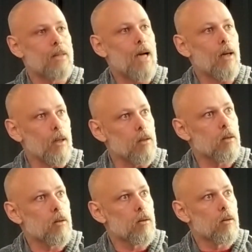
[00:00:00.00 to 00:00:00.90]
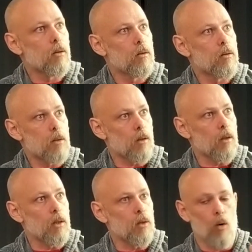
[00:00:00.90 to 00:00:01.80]
dilates.
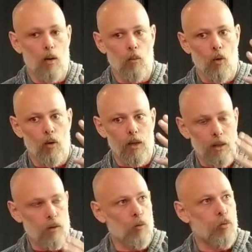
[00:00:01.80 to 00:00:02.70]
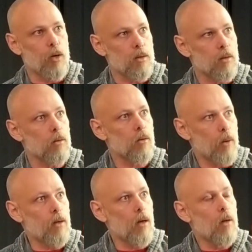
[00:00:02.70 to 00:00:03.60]
Suddenly, you are more in the present,
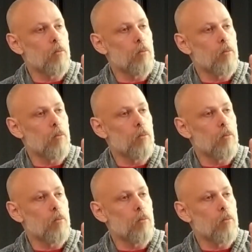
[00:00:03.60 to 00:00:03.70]
right?